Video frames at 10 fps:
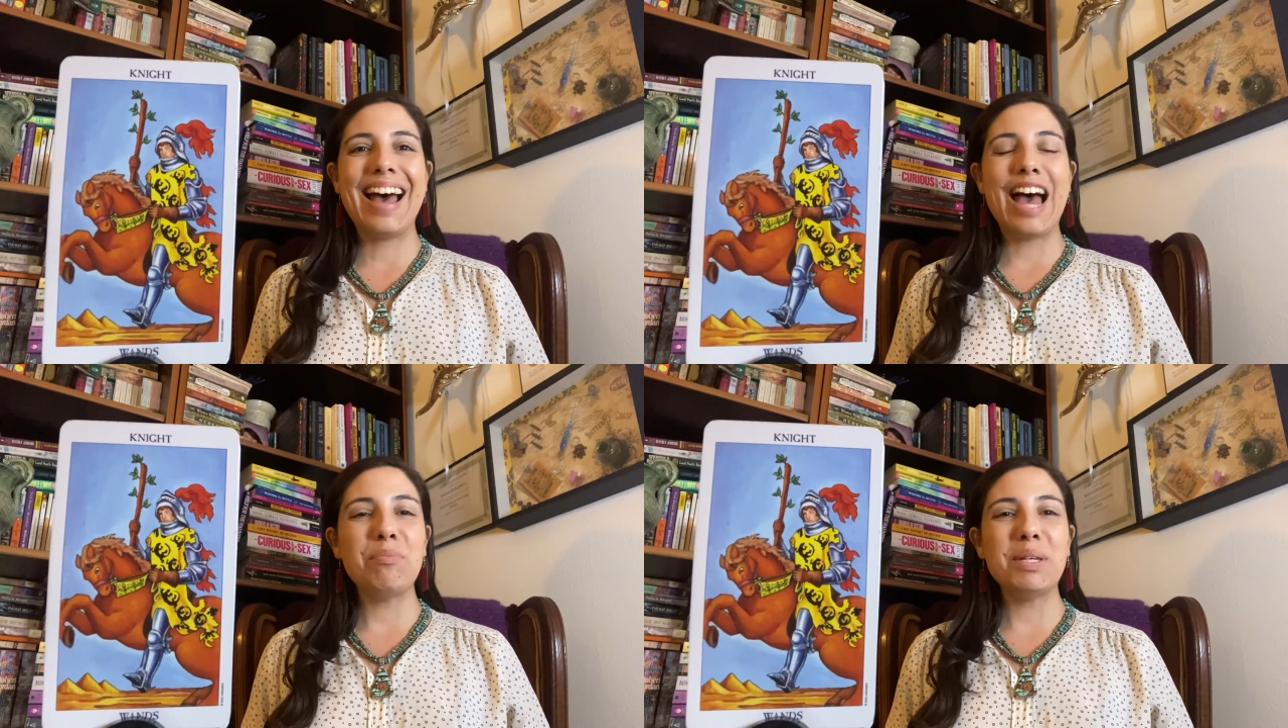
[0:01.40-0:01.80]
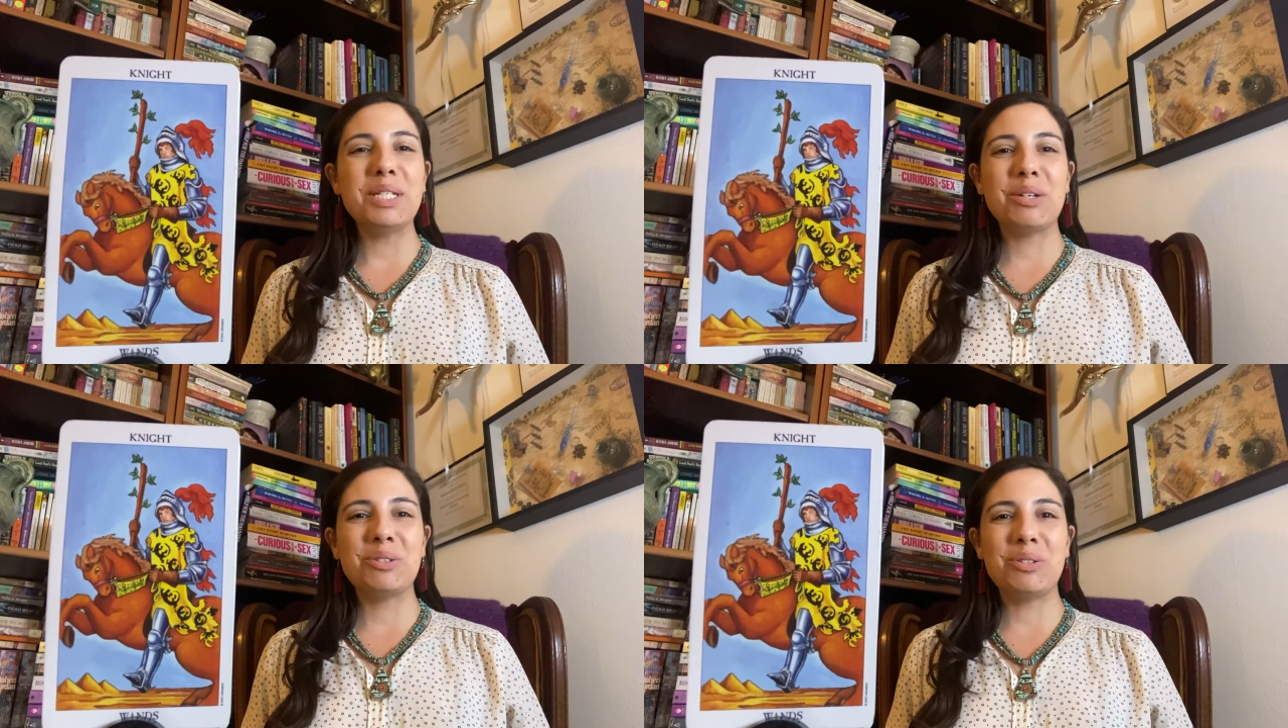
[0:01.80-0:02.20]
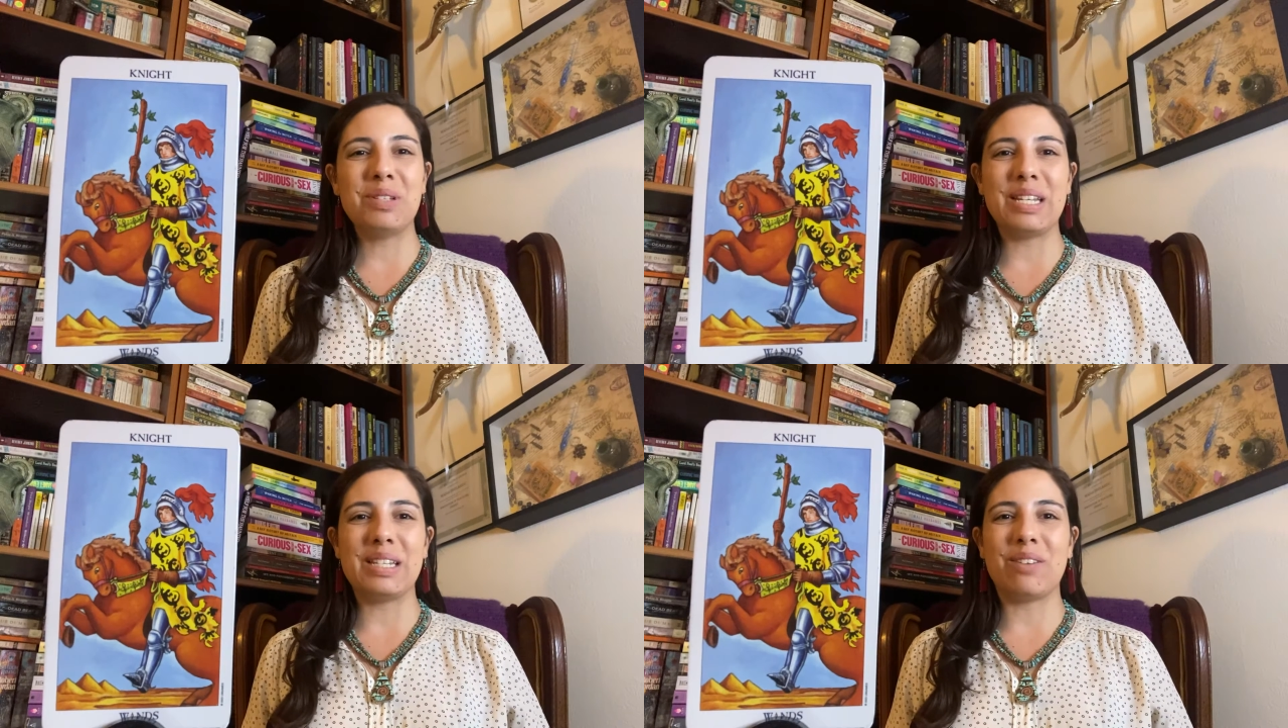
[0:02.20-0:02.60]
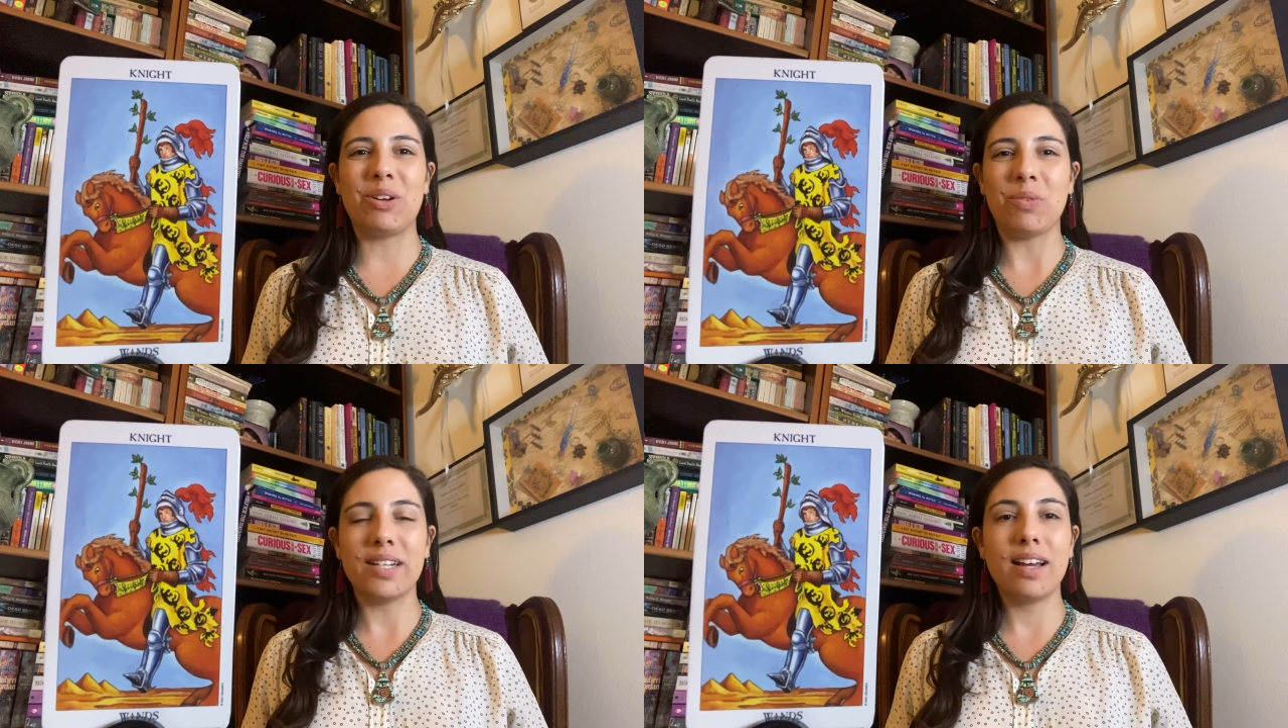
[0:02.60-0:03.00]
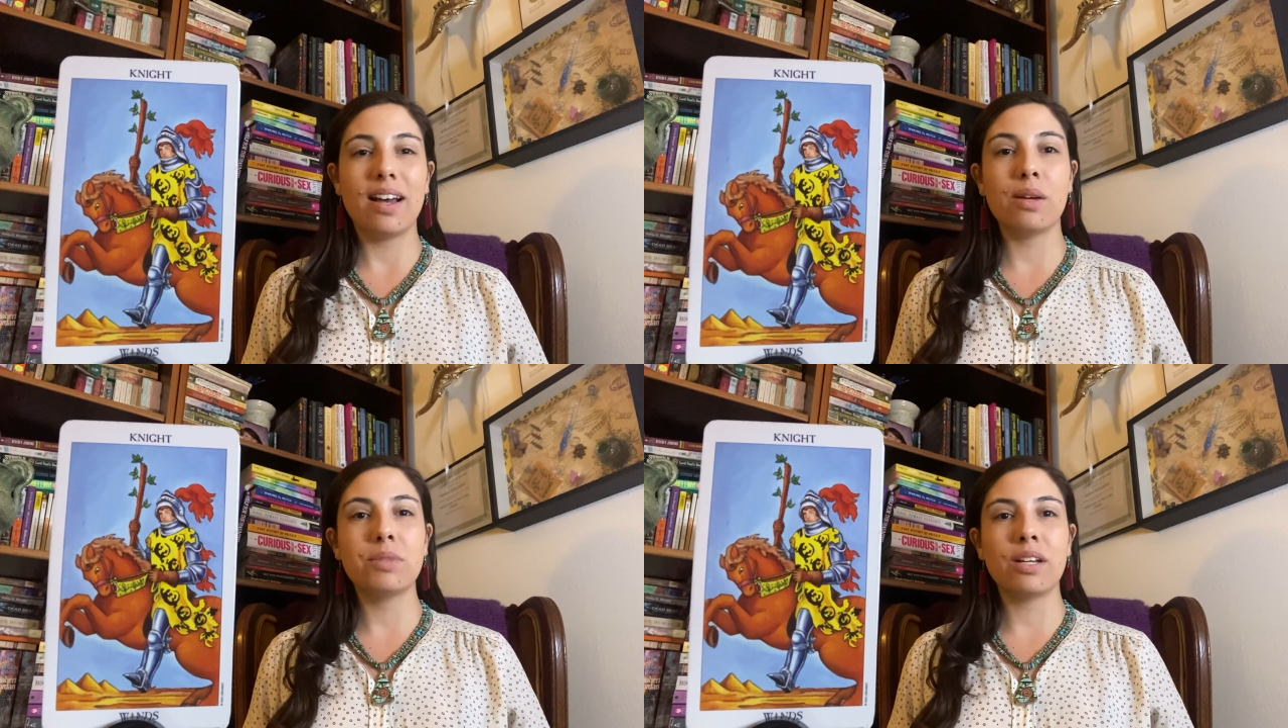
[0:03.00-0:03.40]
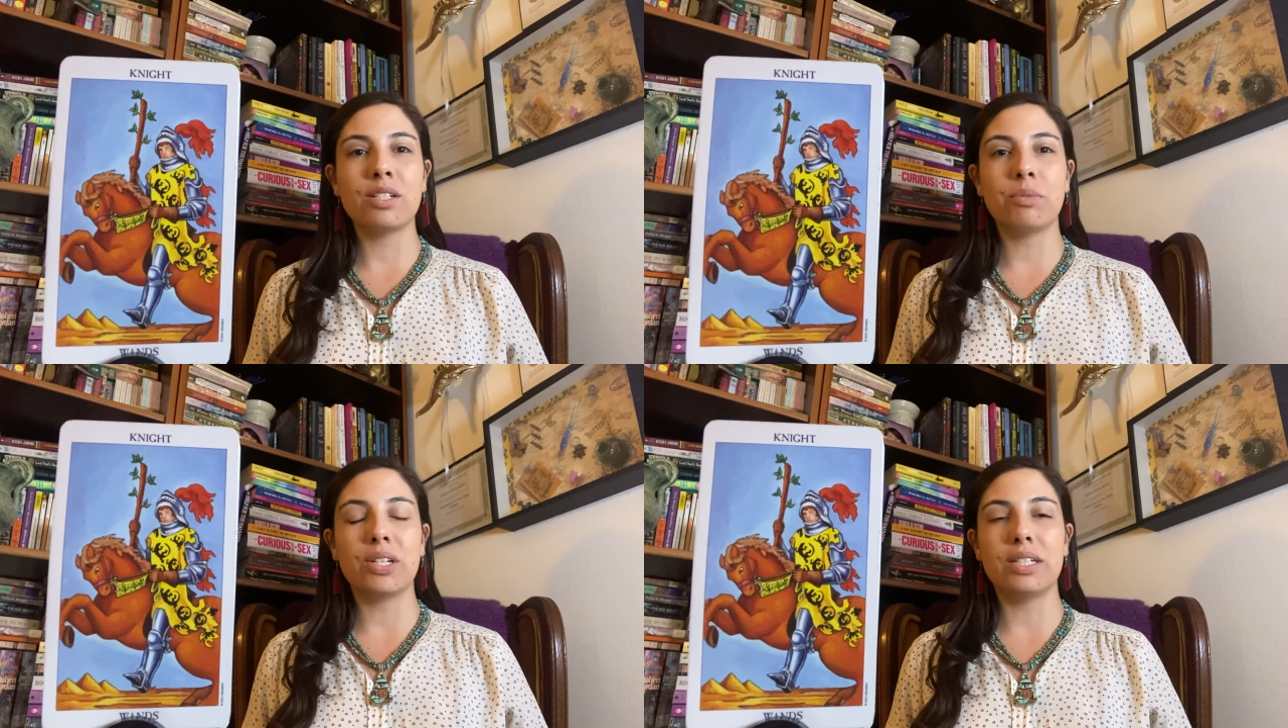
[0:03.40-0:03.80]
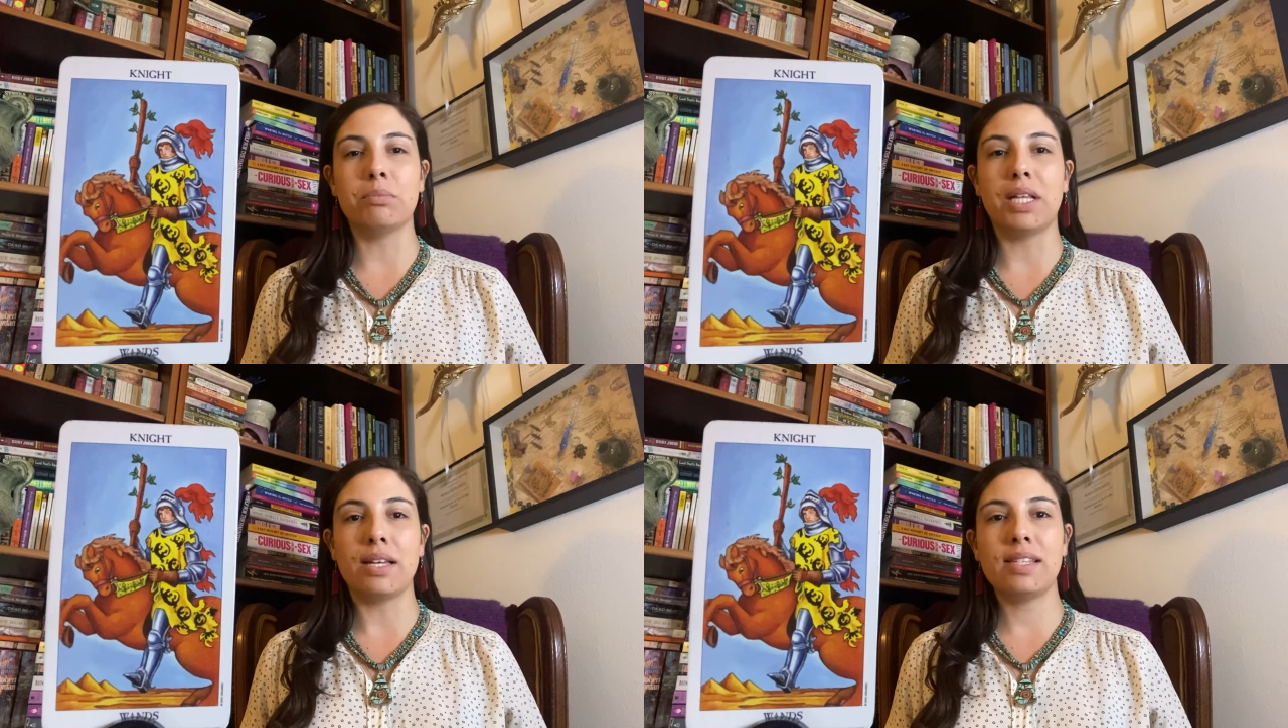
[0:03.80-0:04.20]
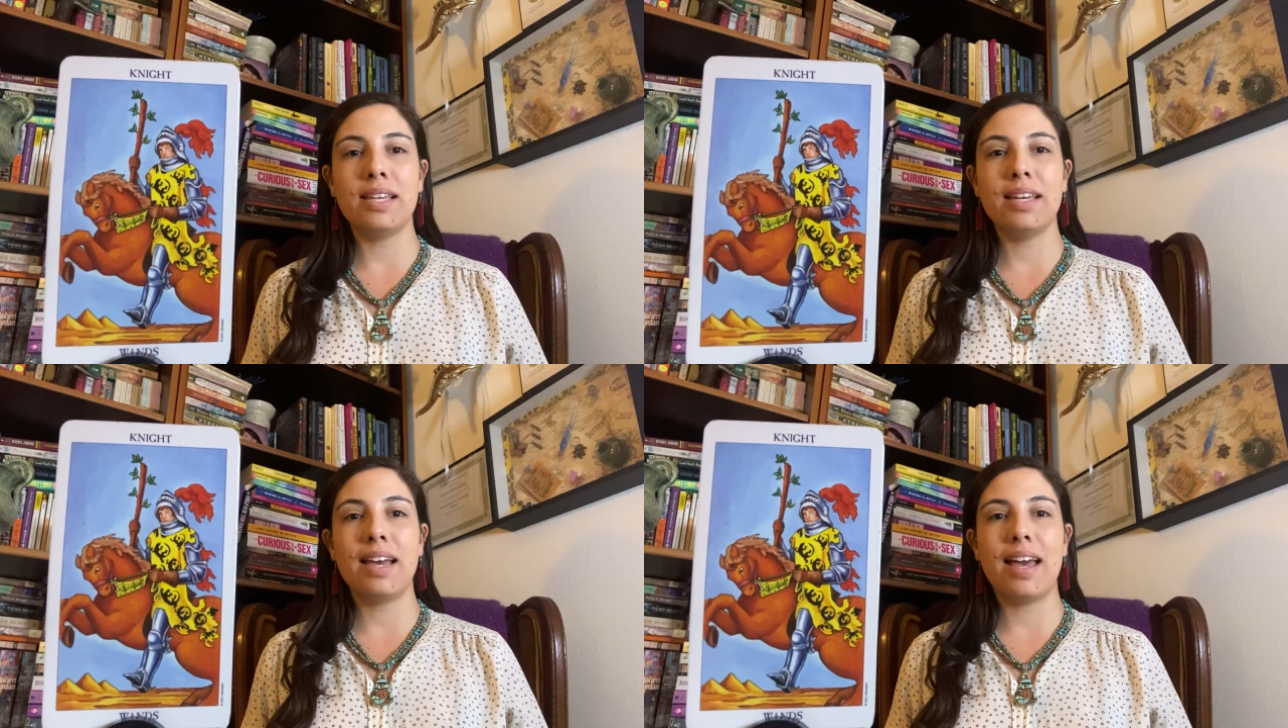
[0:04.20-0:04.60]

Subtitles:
Happy Tarot Tuesdays, everyone. I'm Dr. Maria de Blasi,